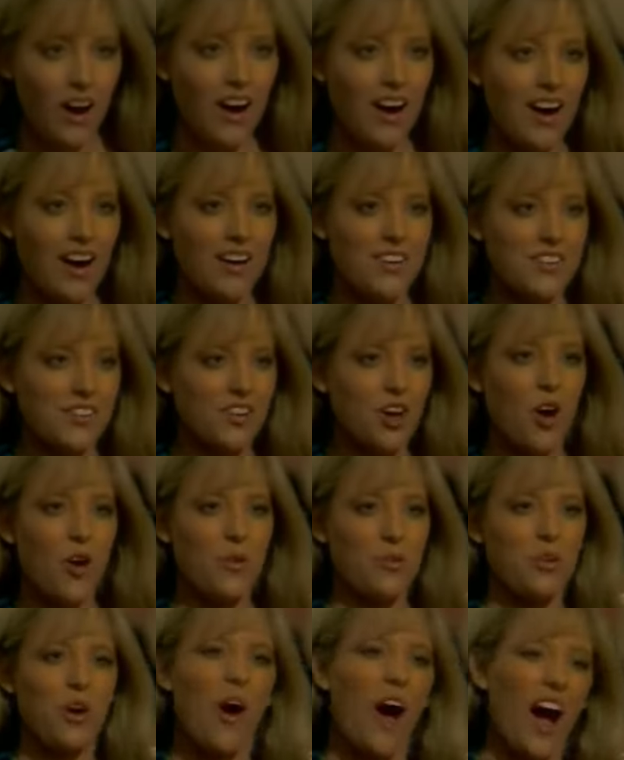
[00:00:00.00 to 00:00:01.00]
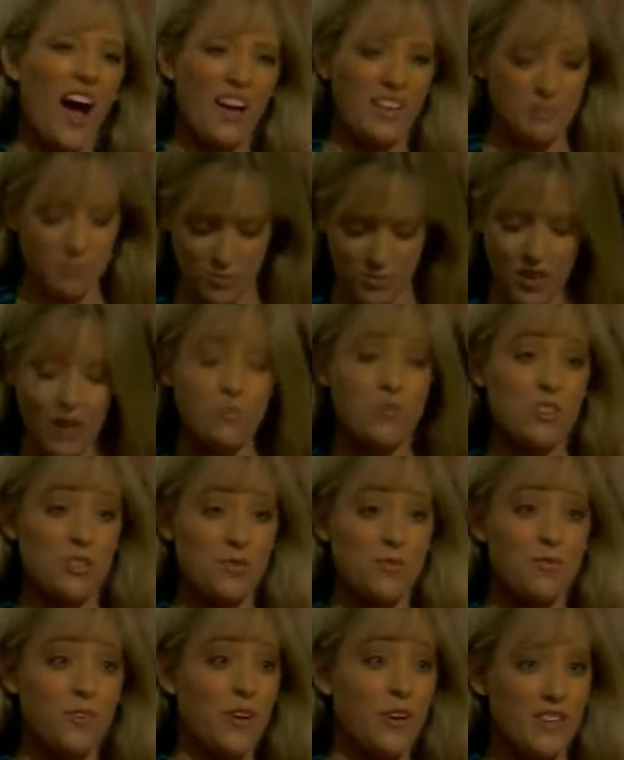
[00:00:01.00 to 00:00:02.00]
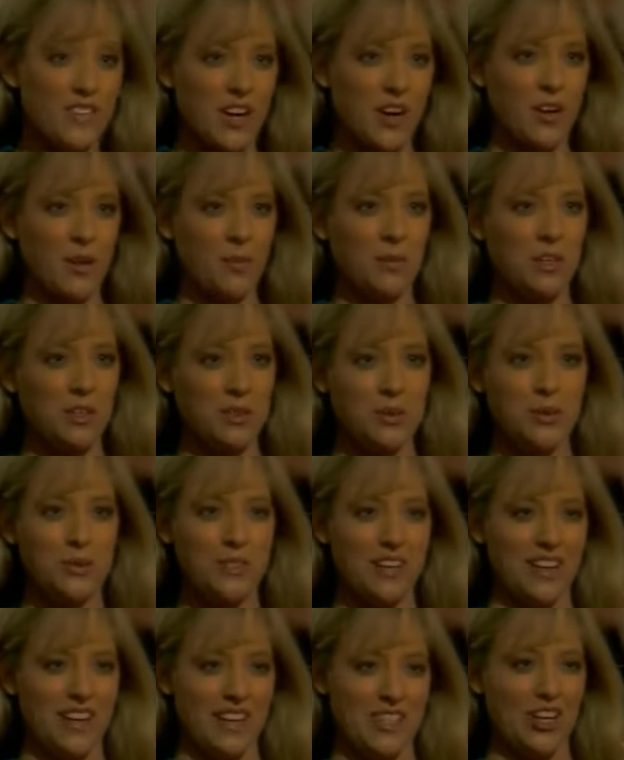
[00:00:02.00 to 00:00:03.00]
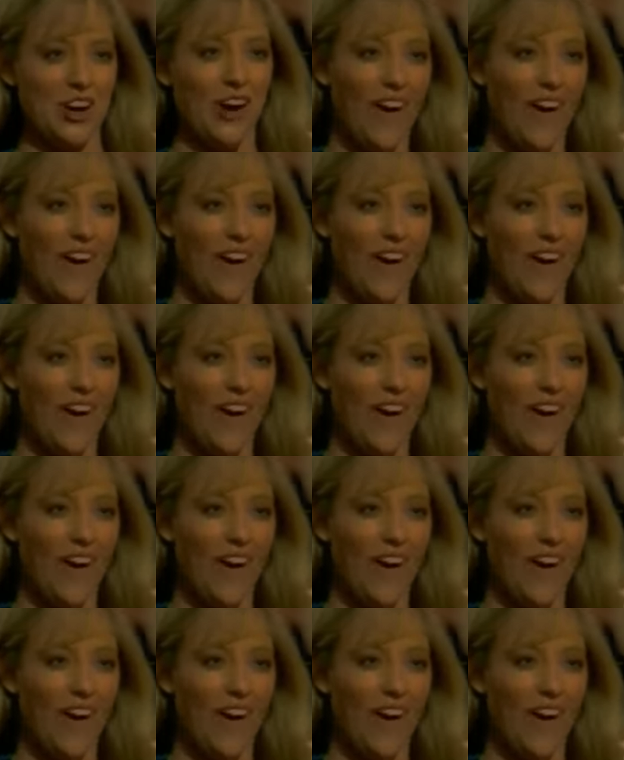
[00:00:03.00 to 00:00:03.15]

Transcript: uh, no, no, I, I'm just very scared I'm gonna lose it, that's